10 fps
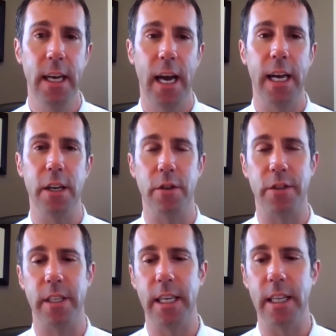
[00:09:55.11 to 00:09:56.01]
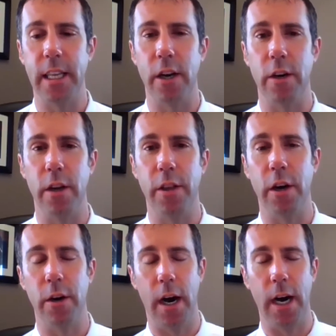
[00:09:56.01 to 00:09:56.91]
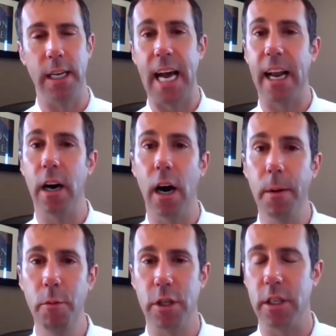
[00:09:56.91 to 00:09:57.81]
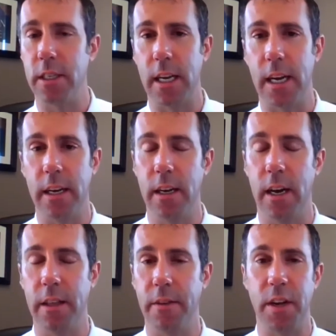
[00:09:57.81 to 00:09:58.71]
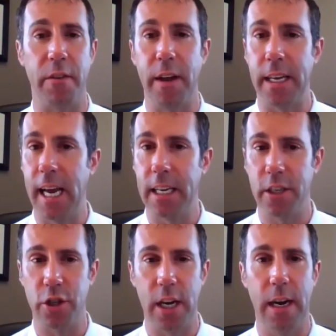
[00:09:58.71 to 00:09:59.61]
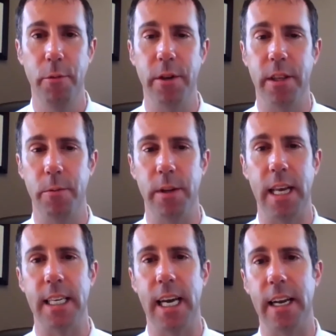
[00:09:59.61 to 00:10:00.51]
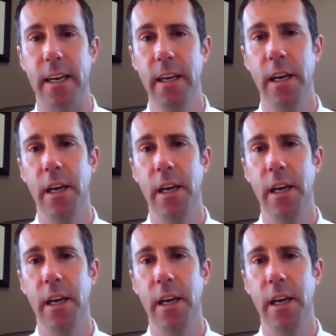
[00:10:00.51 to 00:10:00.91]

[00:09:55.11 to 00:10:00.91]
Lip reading: and you'll see their data hub, which is they've done a fantastic job with that data.